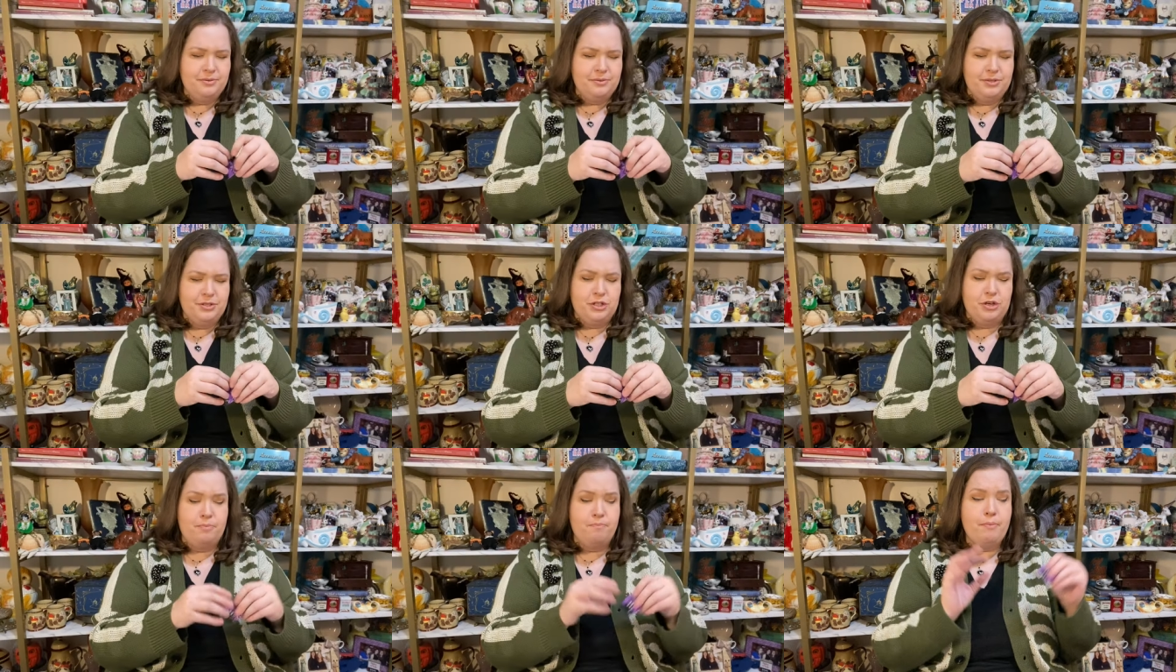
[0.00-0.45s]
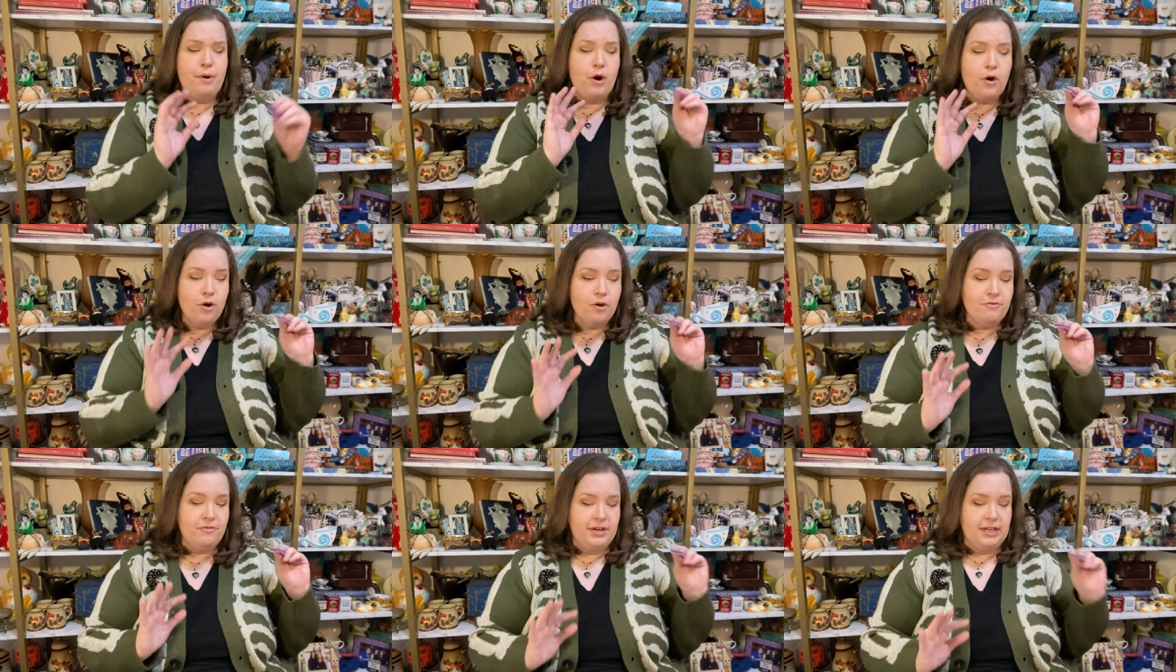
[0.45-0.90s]
ones are
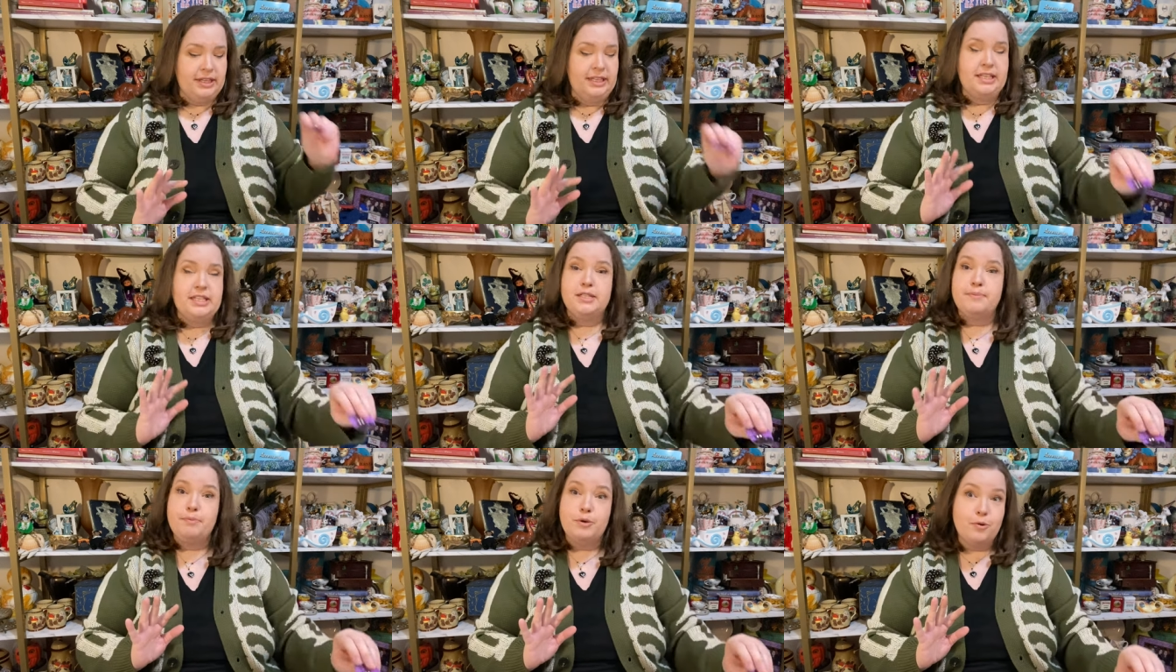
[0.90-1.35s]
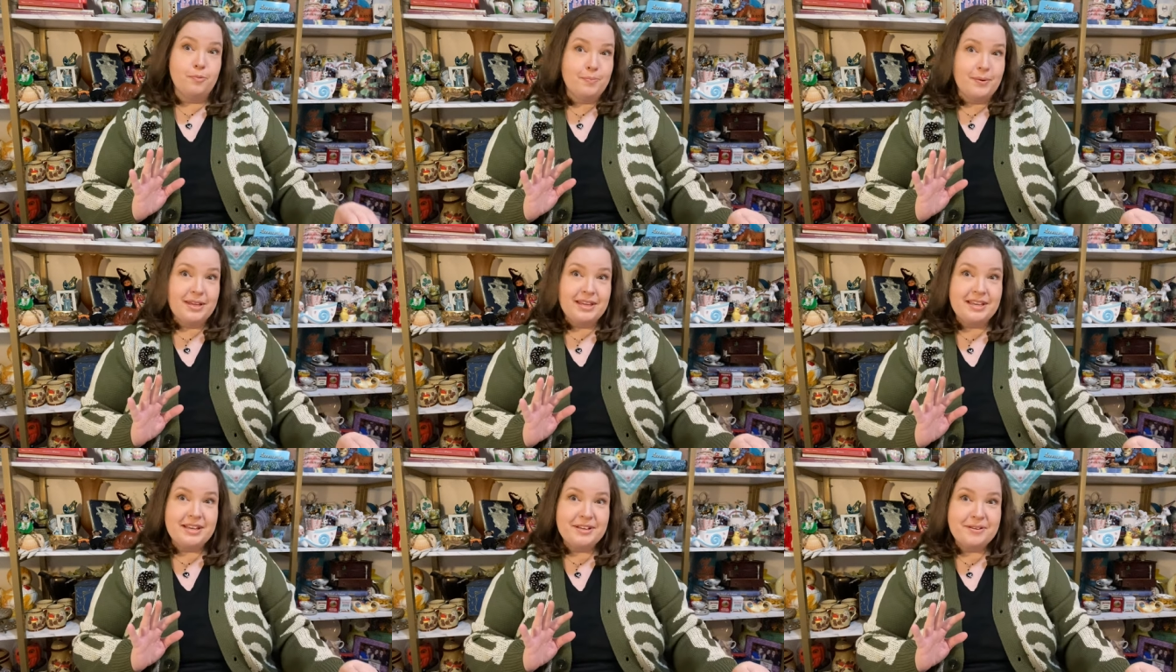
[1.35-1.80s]
perfectly
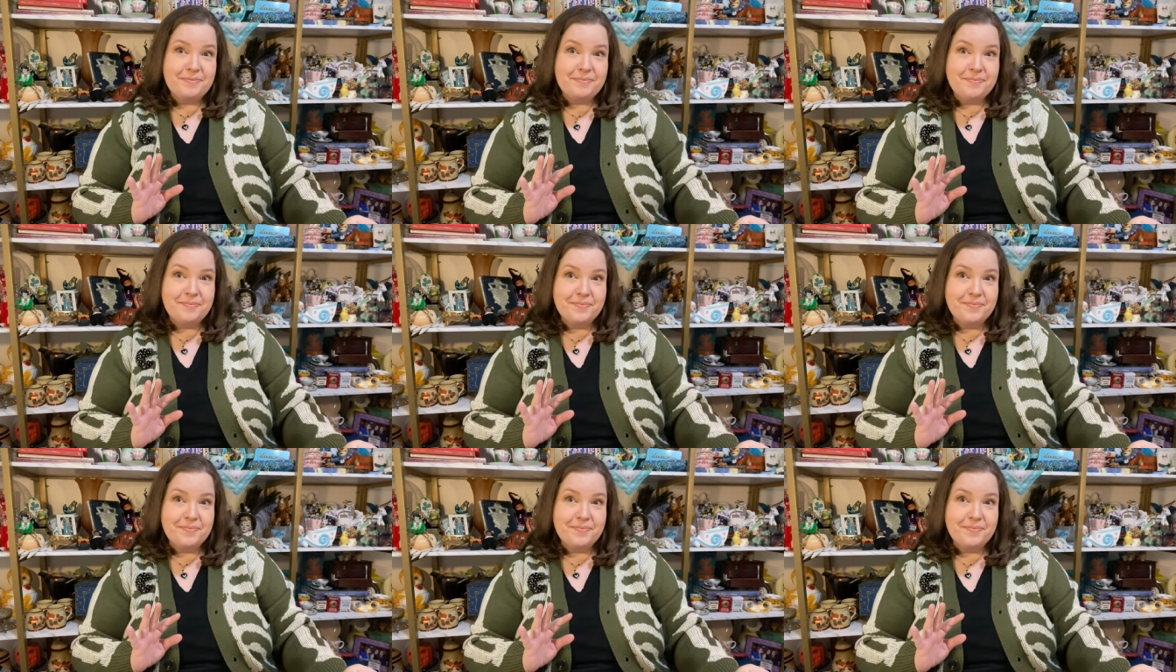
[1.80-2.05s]
spoopy.